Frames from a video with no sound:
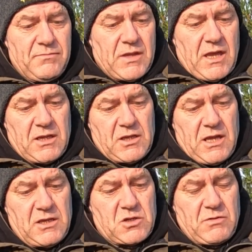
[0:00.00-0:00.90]

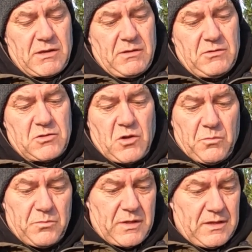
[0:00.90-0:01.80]
heat shrink
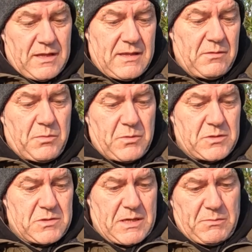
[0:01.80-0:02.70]
top, and then I'll
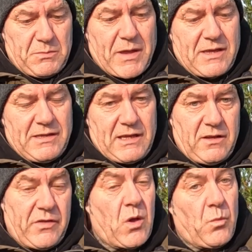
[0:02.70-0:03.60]
stick my baiting needle
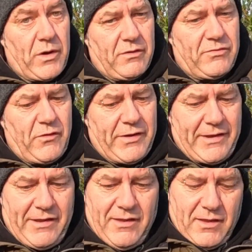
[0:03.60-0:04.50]
on it when I find
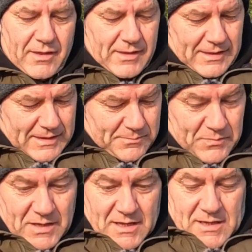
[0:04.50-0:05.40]
it.
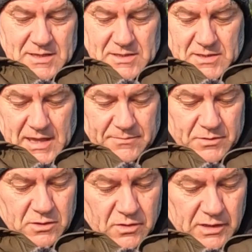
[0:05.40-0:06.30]
So yeah,
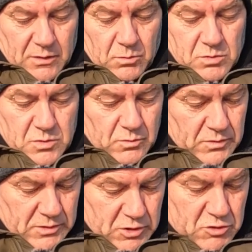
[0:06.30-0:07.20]
another little sort
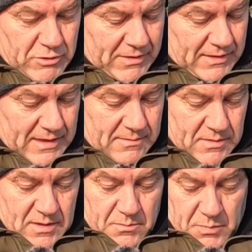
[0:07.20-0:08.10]
of trick there,
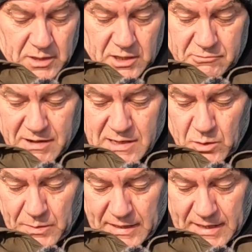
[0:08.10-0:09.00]
but great
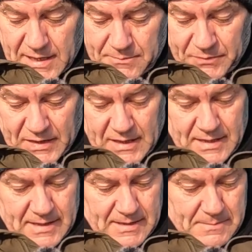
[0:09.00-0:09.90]
little bit of kit.
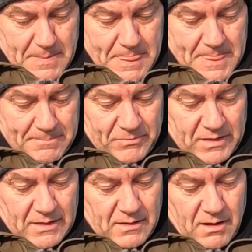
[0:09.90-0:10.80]

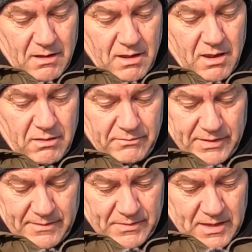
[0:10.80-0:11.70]
I love it.